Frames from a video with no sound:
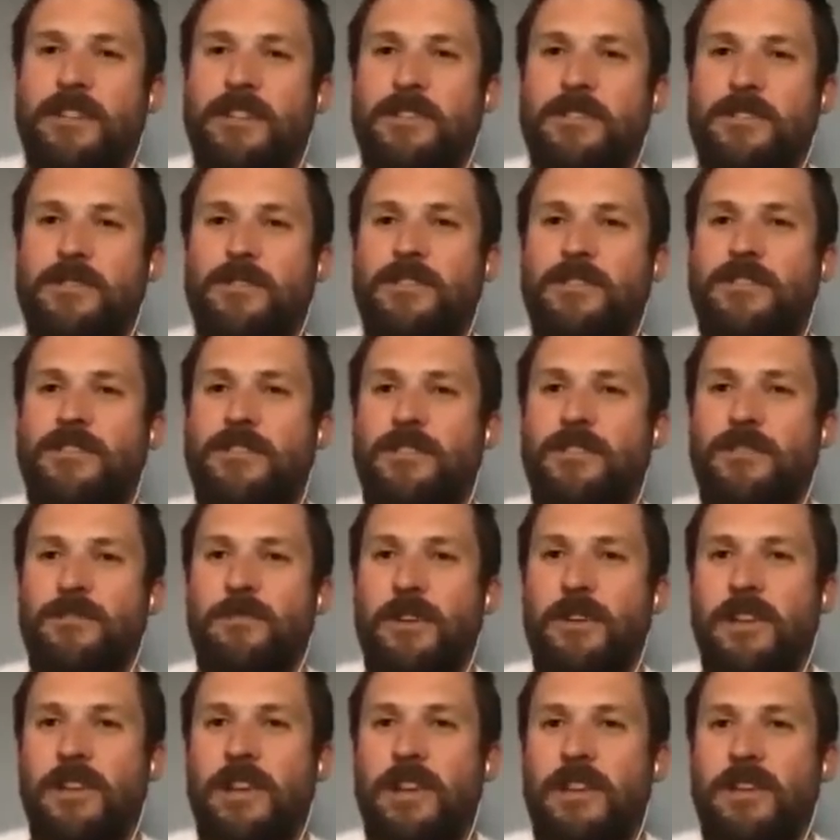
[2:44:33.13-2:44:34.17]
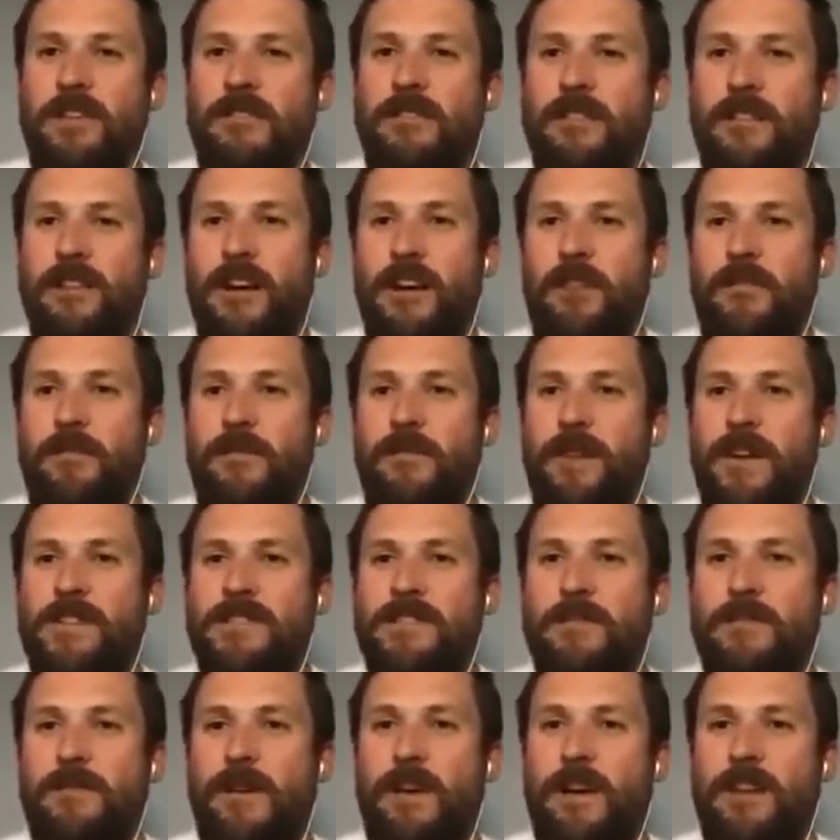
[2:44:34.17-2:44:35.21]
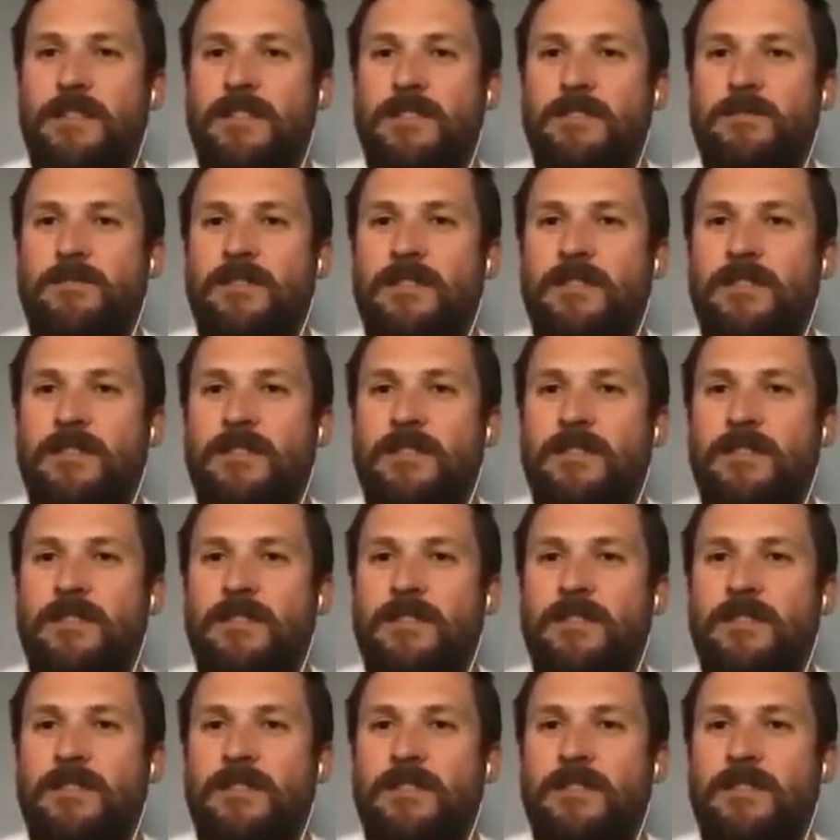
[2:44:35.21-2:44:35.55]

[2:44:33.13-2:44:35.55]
talk to you, Willy, face to face.